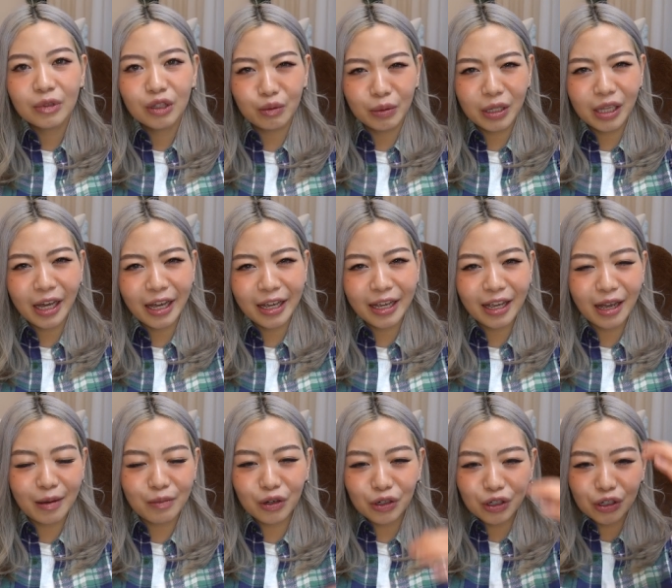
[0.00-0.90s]
Do we like it?
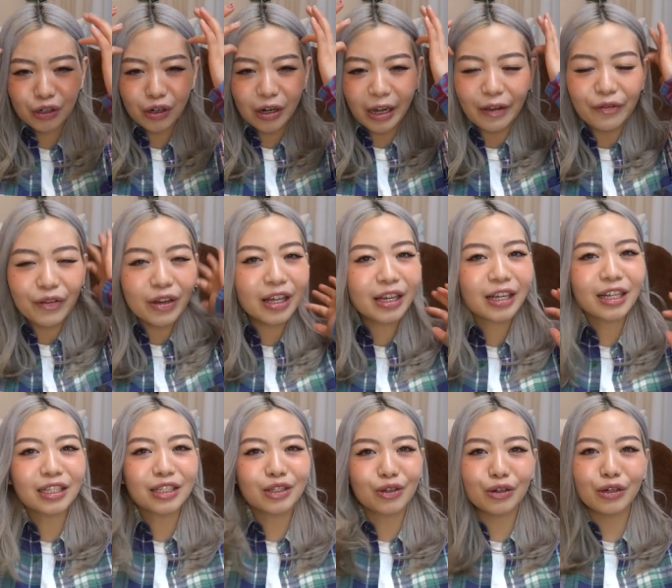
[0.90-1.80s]
I'm not sure. I feel like
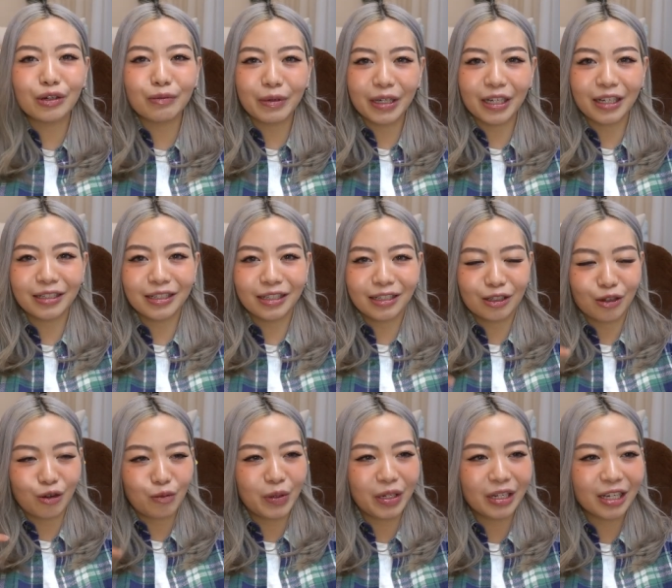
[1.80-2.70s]
it's good because there's
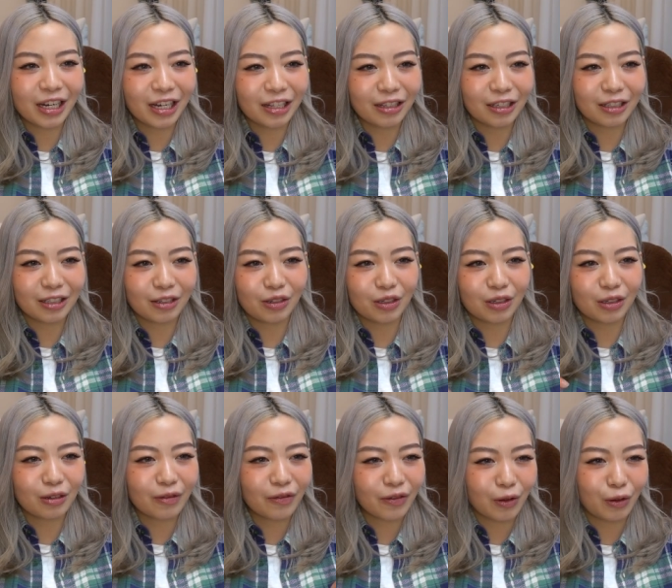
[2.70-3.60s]
so many colors so it
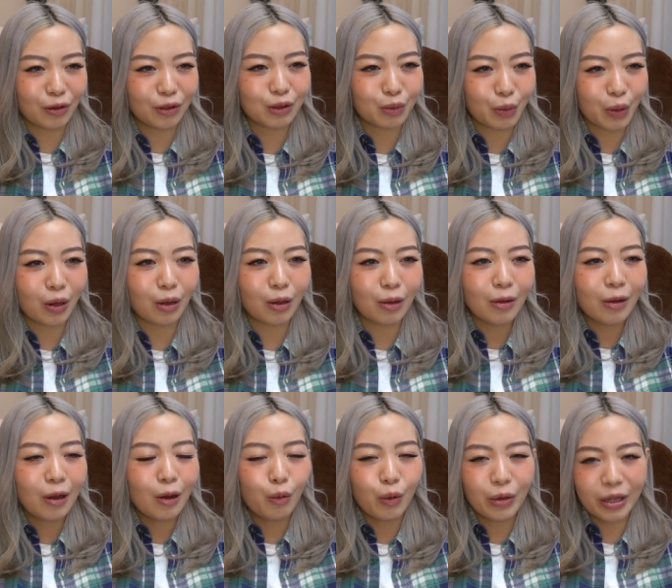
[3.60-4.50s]
sort of goes well
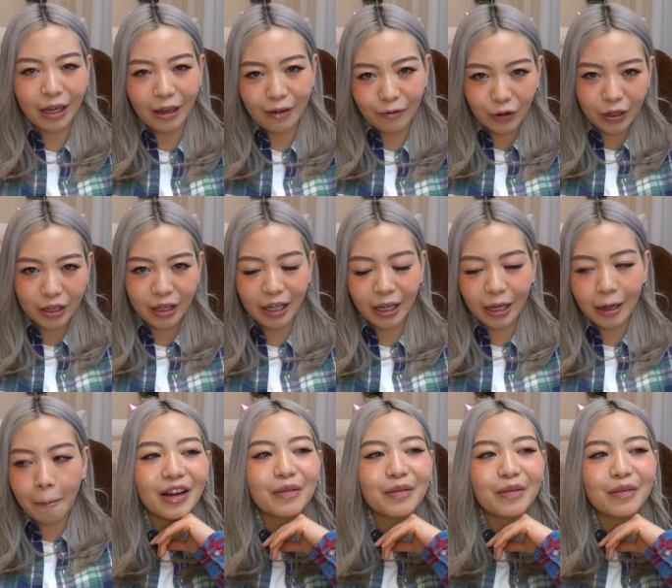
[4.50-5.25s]
with everything.